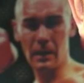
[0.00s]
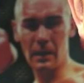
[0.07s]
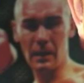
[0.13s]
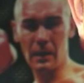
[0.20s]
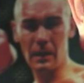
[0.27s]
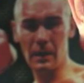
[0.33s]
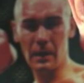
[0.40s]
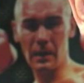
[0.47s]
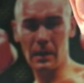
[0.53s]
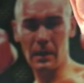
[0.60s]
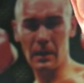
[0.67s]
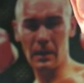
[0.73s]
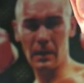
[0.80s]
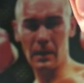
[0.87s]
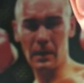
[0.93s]

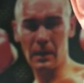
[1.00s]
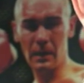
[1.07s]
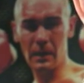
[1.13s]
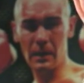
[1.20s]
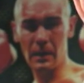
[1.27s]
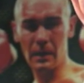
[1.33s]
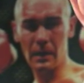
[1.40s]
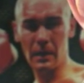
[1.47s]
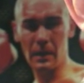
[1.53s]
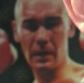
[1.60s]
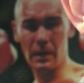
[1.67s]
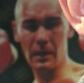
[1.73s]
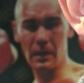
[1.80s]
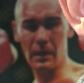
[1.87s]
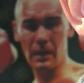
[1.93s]

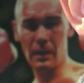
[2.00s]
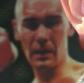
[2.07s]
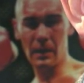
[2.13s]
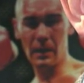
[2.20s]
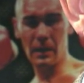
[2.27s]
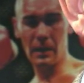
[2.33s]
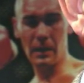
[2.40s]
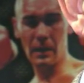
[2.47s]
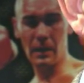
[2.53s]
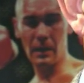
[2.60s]
This person isn't speaking.